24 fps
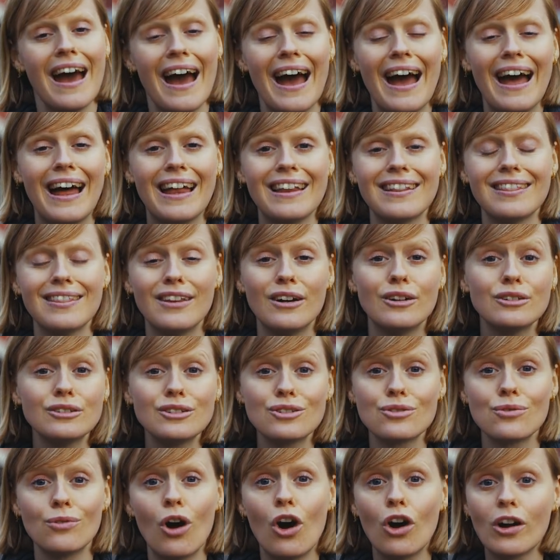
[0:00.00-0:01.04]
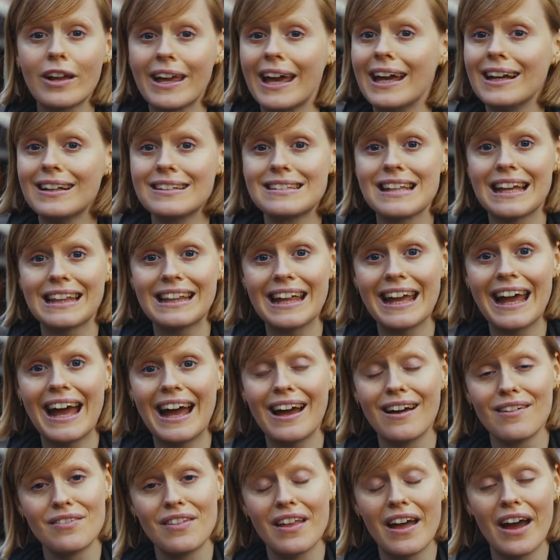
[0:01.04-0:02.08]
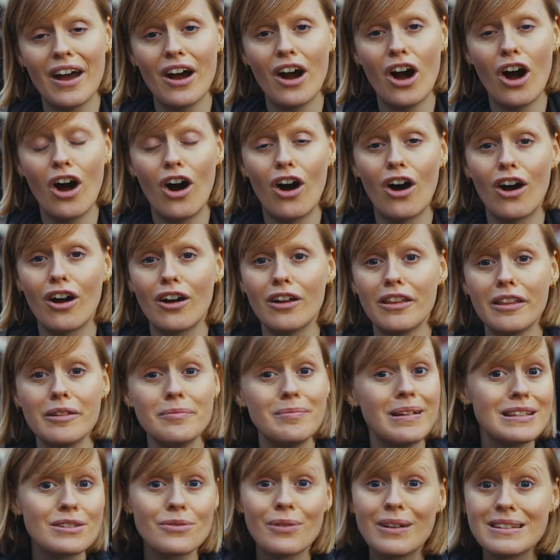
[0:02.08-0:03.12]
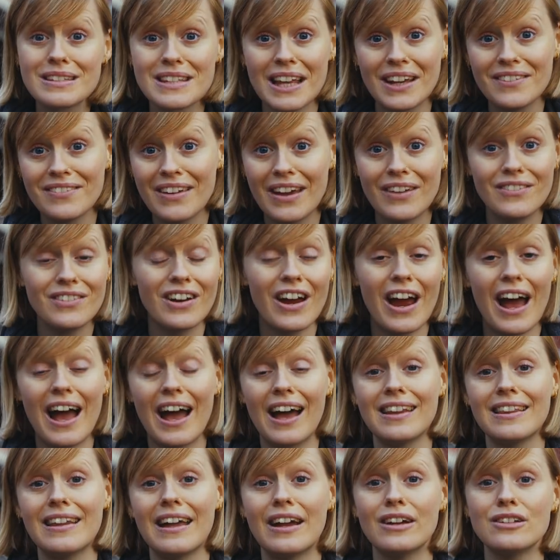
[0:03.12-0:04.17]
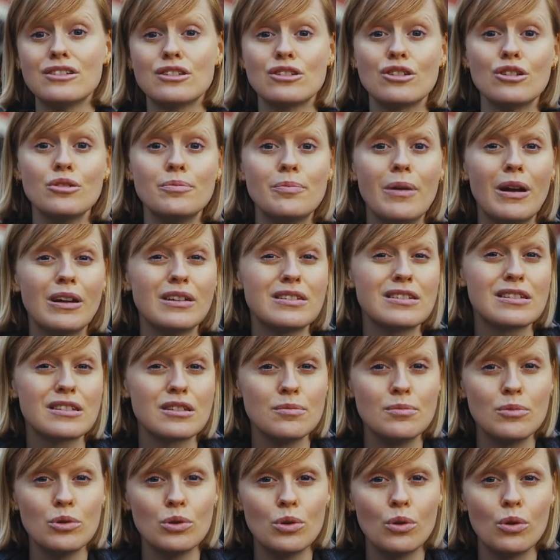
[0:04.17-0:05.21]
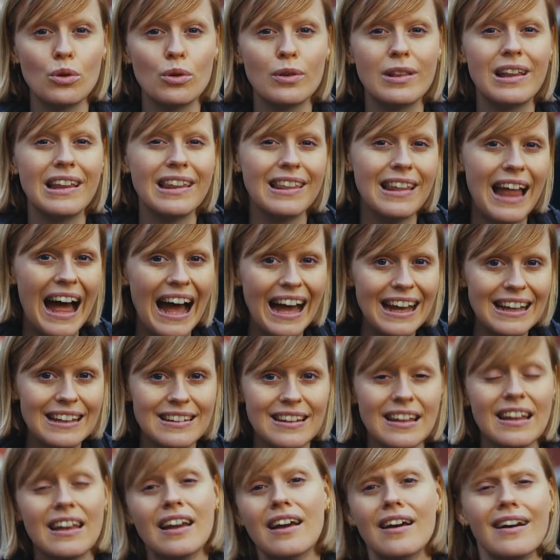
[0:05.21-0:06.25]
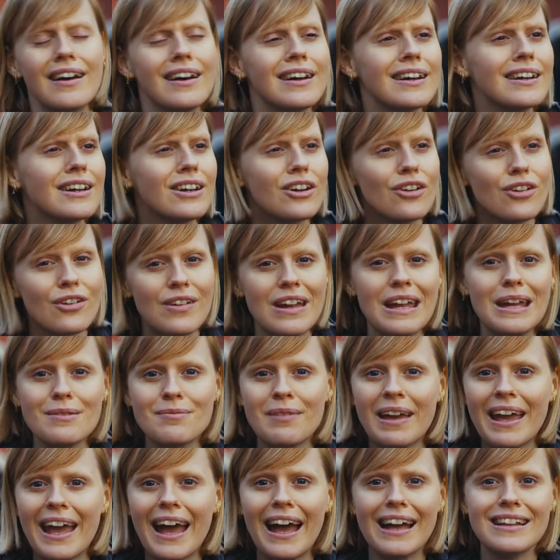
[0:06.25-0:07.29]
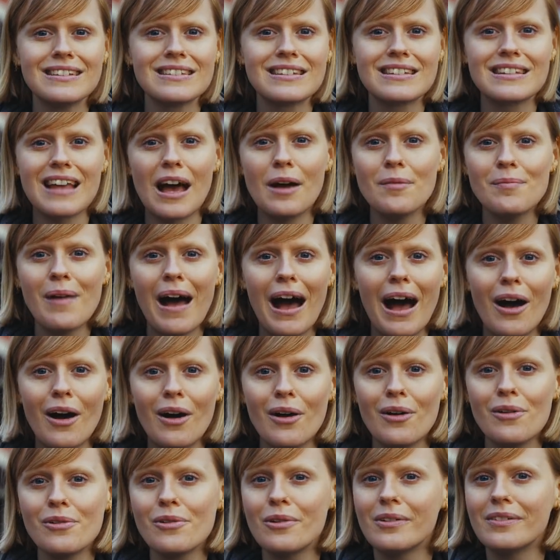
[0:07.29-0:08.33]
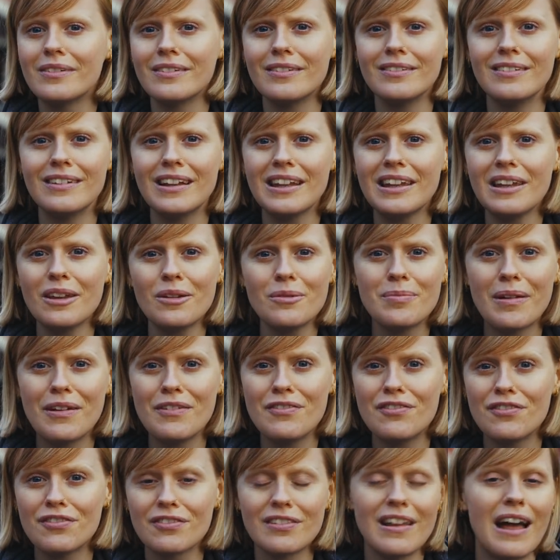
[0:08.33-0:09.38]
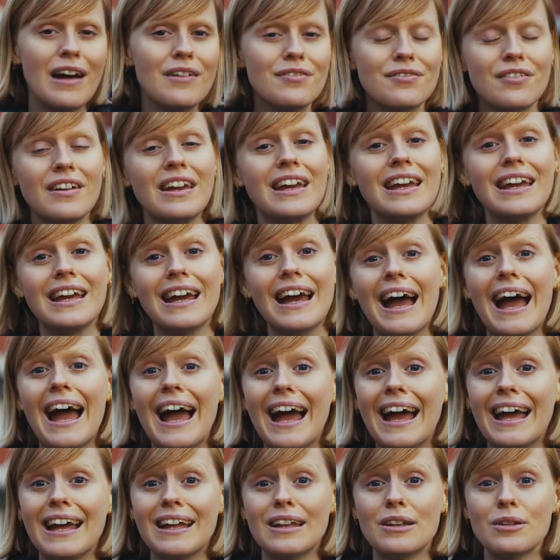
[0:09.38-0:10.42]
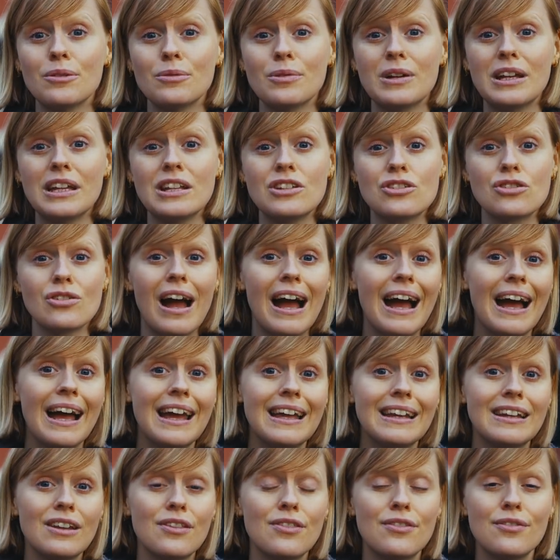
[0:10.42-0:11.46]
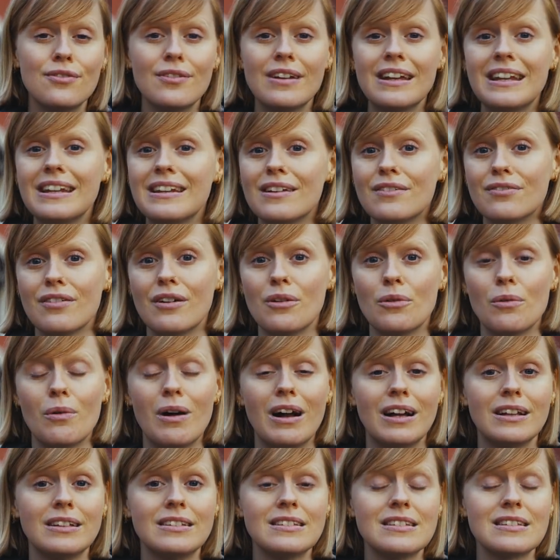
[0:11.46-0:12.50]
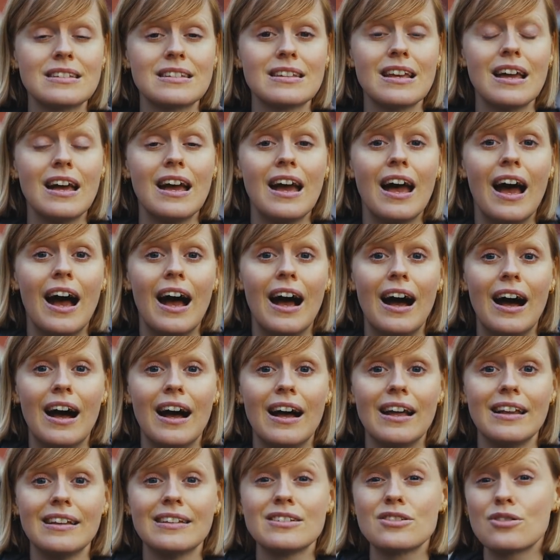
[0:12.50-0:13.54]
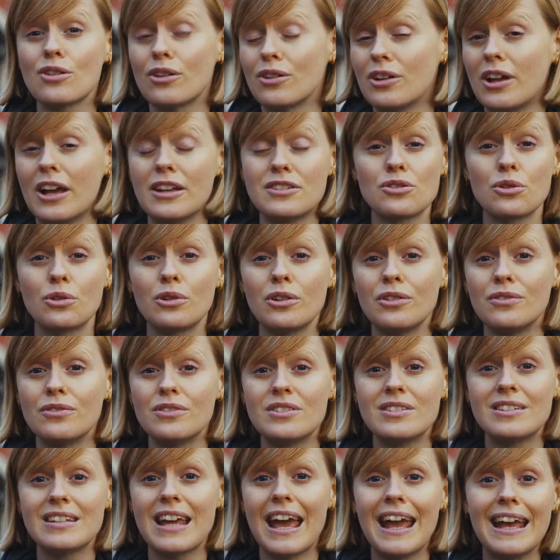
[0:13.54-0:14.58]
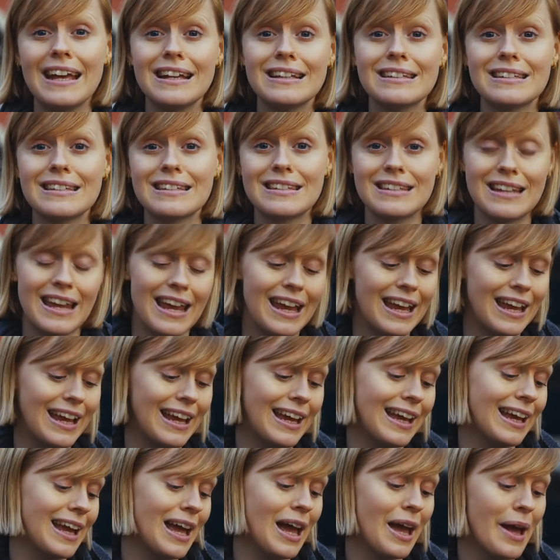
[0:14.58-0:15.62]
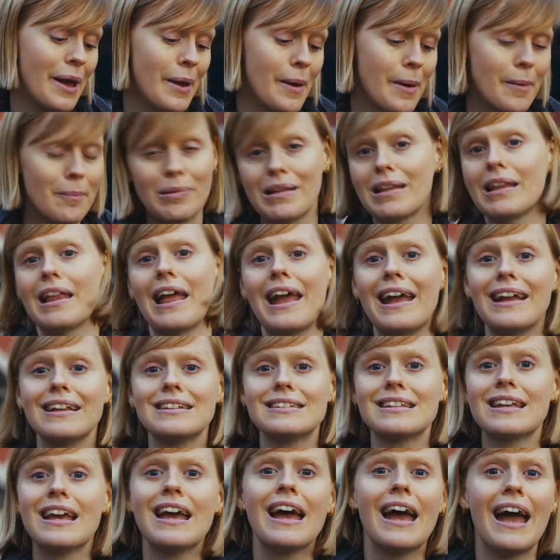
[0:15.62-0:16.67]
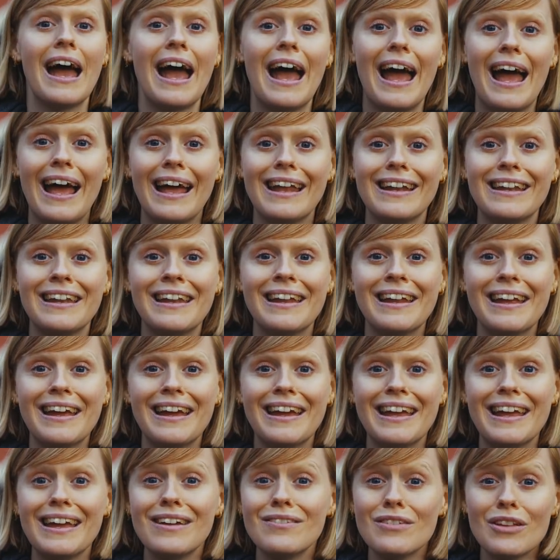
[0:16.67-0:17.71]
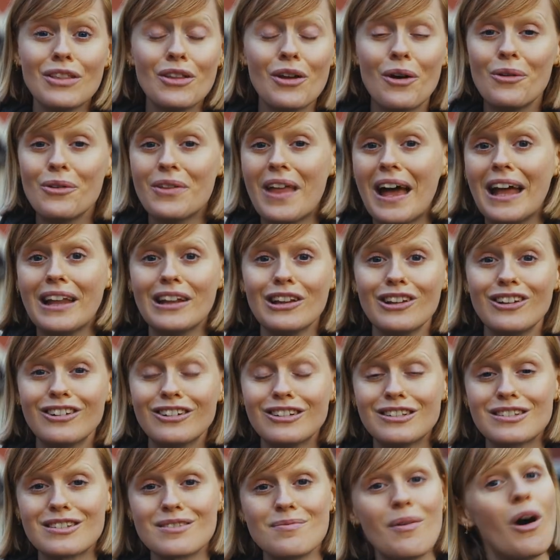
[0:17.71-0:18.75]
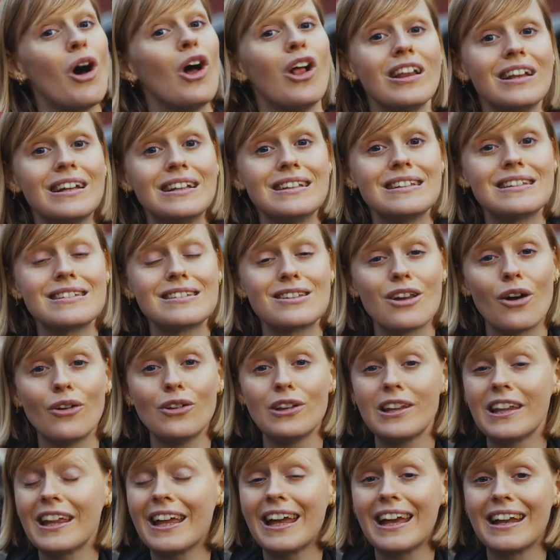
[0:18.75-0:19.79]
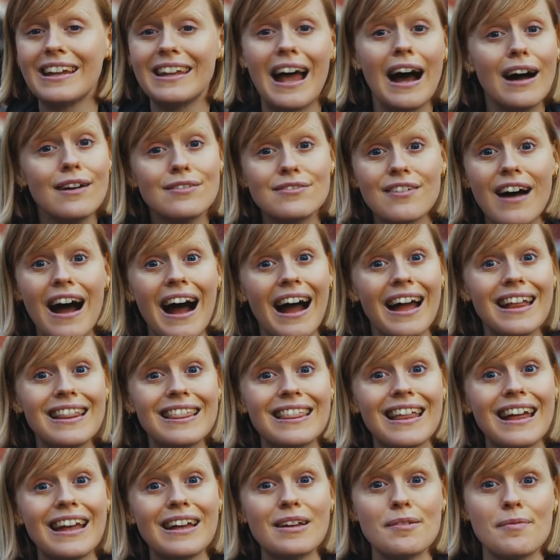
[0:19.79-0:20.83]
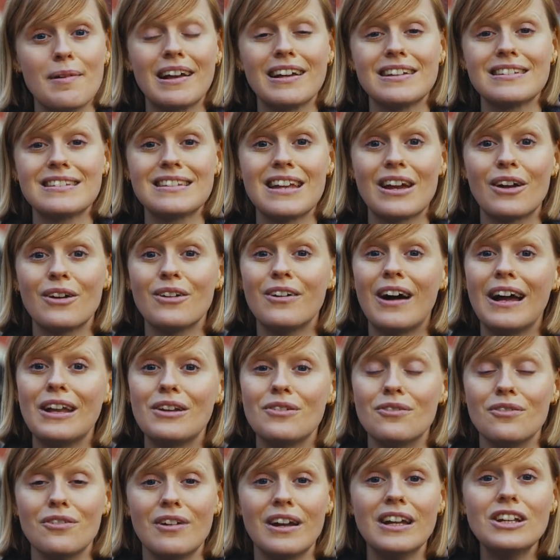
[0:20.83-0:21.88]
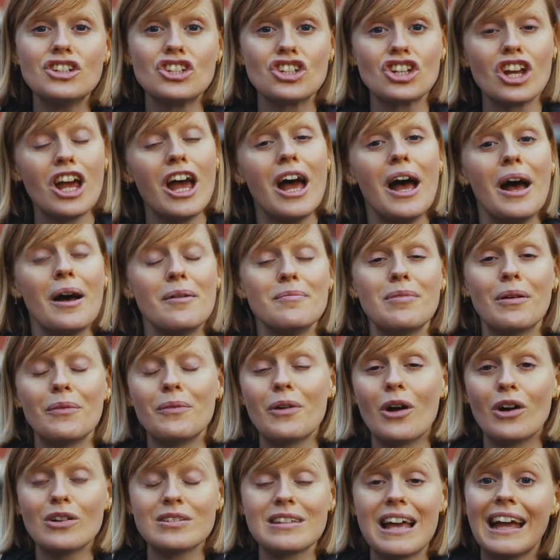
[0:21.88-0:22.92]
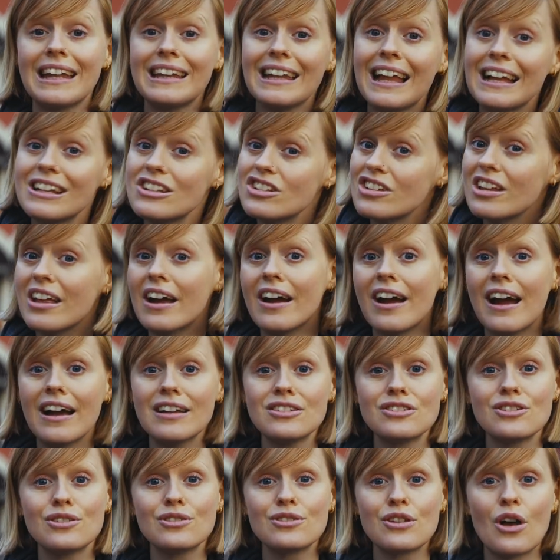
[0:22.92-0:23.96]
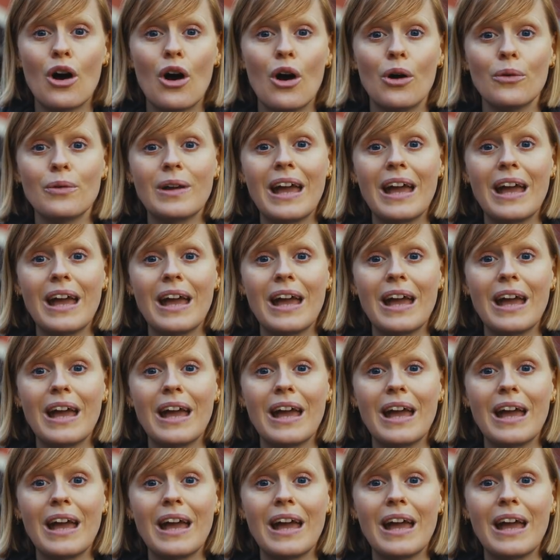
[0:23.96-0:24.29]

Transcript: And those raw cakes that they have there are the best ones I've ever had. They're super smooth, light, creamy, and somehow a little bit fluffy. And we tried 3 different ones, so a sort of tasting plate. And even though that looks small, it's totally enough, I think, because they're quite rich. But we also had lunch there, as you saw.